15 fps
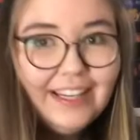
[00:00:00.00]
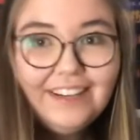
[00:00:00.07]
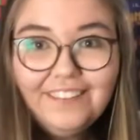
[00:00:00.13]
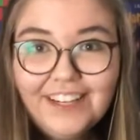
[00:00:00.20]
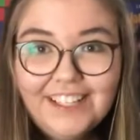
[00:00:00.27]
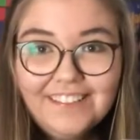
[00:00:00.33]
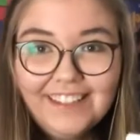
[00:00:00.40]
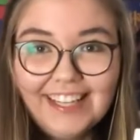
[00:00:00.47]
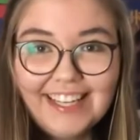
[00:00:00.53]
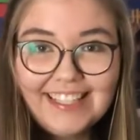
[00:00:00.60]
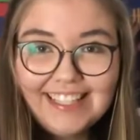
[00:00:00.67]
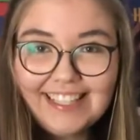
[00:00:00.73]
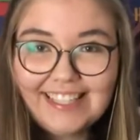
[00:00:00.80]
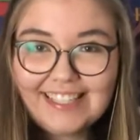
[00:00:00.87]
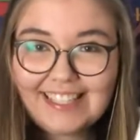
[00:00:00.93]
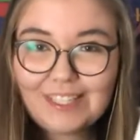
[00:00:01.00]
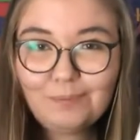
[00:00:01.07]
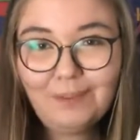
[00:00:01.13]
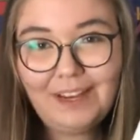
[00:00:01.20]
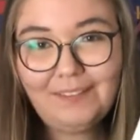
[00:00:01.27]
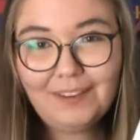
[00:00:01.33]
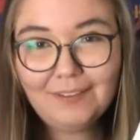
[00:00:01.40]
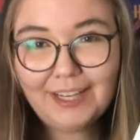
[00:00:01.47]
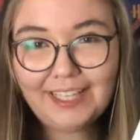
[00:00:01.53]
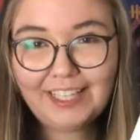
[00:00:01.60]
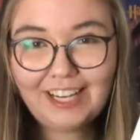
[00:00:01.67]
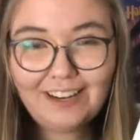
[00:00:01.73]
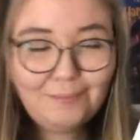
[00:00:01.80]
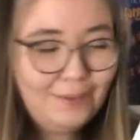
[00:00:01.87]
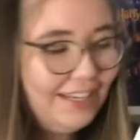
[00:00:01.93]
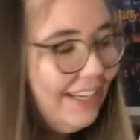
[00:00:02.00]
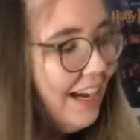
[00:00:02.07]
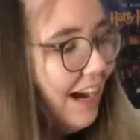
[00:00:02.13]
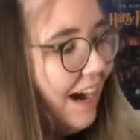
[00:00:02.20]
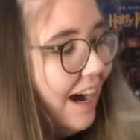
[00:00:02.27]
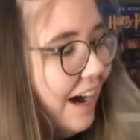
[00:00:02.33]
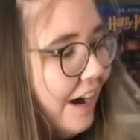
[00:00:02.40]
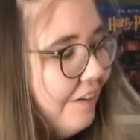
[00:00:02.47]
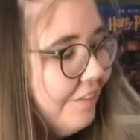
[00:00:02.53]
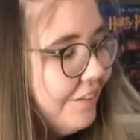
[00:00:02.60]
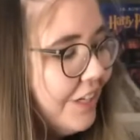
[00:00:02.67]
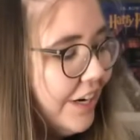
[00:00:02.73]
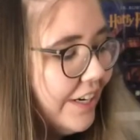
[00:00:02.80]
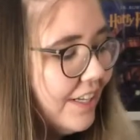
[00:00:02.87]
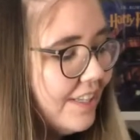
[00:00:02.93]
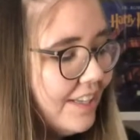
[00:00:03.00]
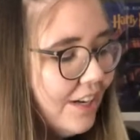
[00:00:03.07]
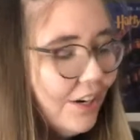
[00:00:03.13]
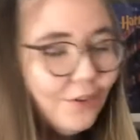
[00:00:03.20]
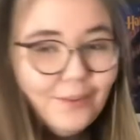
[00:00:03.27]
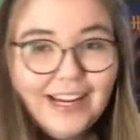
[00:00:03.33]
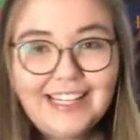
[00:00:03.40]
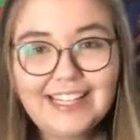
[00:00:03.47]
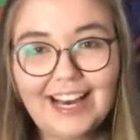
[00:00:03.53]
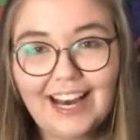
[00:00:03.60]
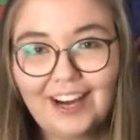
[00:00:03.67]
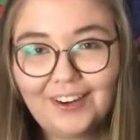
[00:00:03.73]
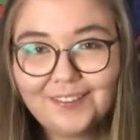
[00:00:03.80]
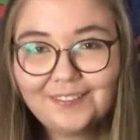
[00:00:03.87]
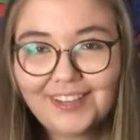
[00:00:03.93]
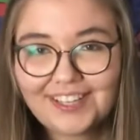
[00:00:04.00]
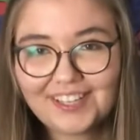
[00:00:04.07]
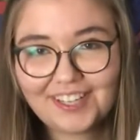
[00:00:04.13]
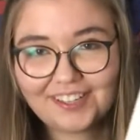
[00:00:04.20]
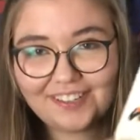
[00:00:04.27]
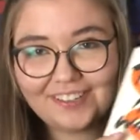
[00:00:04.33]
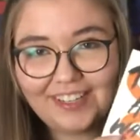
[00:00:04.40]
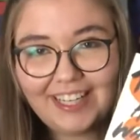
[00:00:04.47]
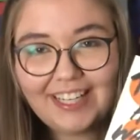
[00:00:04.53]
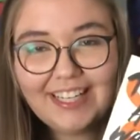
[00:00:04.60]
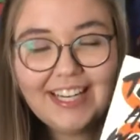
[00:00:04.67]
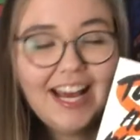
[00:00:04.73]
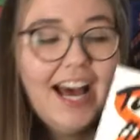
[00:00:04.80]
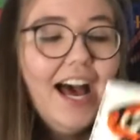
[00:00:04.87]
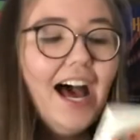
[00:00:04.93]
The first thing I see is this paperback copy of Turtles All the Way Down by John Green.